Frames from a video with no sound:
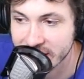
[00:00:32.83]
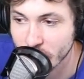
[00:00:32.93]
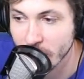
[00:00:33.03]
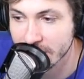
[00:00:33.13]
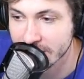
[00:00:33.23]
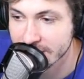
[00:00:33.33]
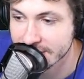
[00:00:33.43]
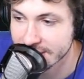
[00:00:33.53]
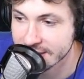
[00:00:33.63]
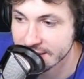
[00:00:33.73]
Well,
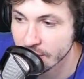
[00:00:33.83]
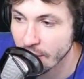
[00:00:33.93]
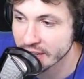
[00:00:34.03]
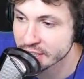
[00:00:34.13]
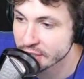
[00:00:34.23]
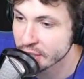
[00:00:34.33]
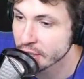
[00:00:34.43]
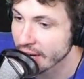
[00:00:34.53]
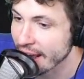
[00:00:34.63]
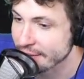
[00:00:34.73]
no, because you
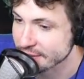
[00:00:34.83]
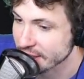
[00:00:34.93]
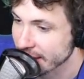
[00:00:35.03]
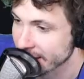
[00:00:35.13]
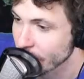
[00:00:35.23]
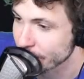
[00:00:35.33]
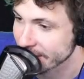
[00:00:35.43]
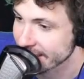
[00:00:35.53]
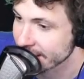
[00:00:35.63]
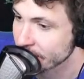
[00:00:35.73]
go to F to like
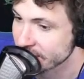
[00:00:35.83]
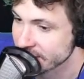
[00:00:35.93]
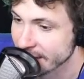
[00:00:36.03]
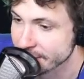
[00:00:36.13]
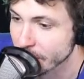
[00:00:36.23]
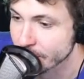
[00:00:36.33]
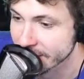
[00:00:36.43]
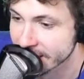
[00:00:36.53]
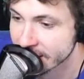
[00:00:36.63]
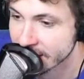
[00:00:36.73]
open it. You know, you push F to open
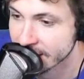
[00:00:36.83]
it.